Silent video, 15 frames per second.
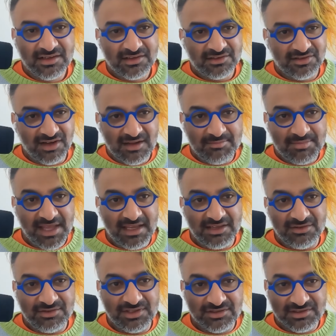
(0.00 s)
They're not paying you
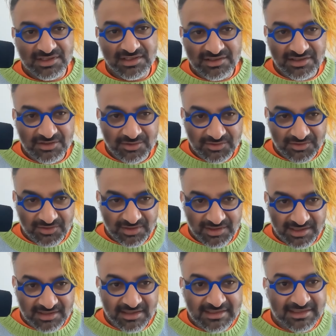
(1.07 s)
yield continuously like
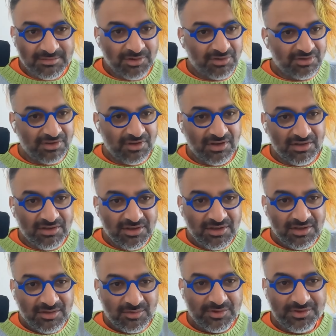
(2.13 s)
a lending protocol
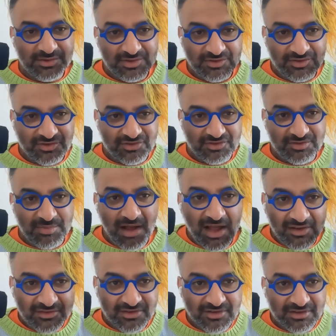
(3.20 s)
where you can just
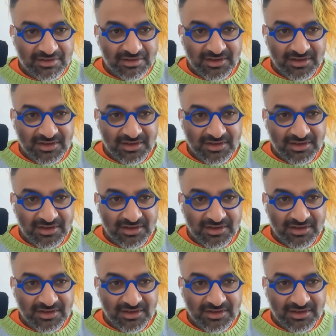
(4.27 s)
deposit